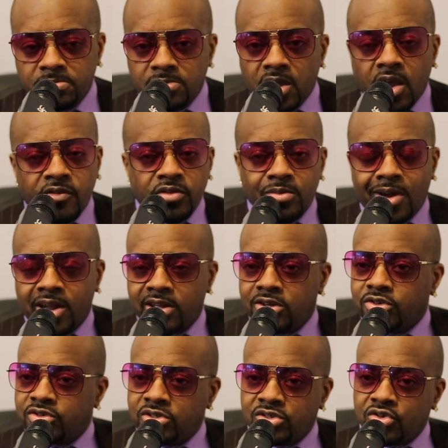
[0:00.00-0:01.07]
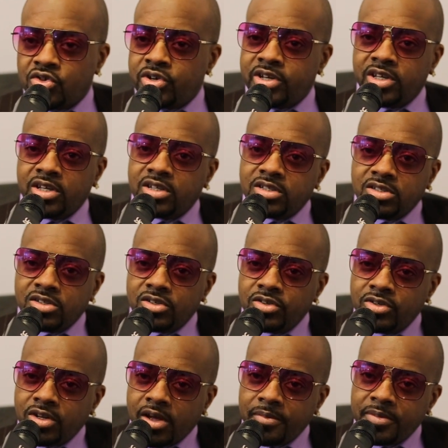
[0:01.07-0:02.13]
everybody else's audience.
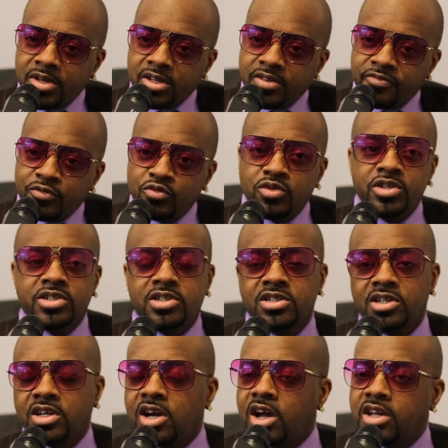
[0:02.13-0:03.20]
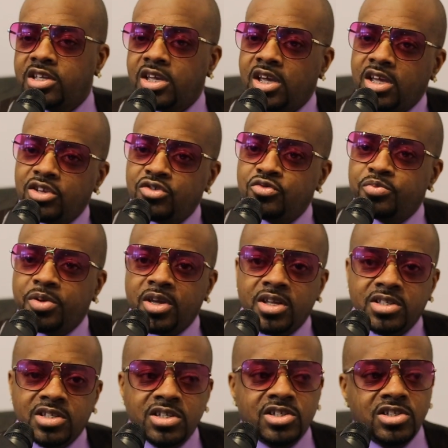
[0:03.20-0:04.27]
You know what I mean? If you listen to Kanye and you pay
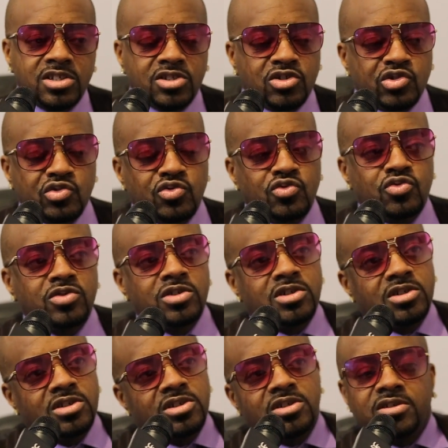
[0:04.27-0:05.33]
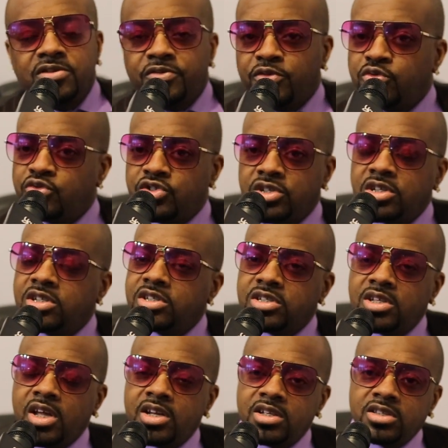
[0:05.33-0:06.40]
attention to Future and this,
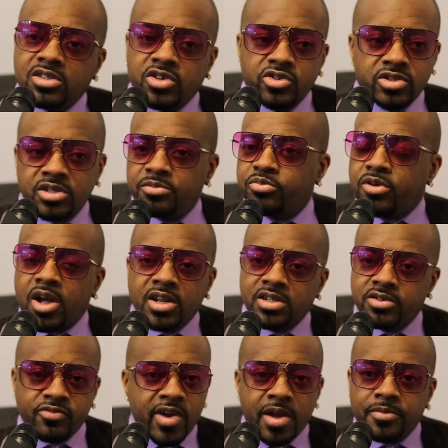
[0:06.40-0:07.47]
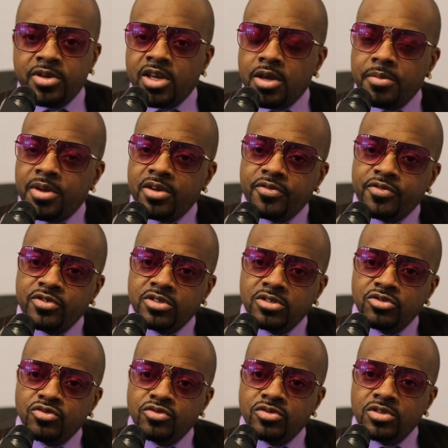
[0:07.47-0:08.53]
that, and the third, then probably the rap game ain't for
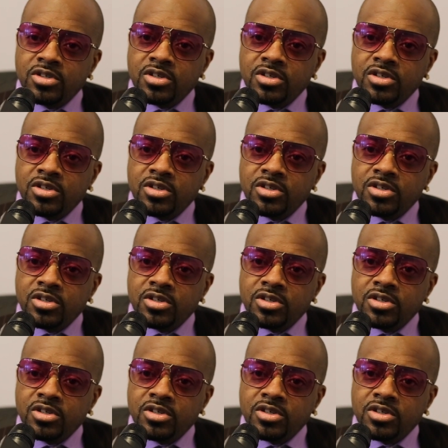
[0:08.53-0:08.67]
you.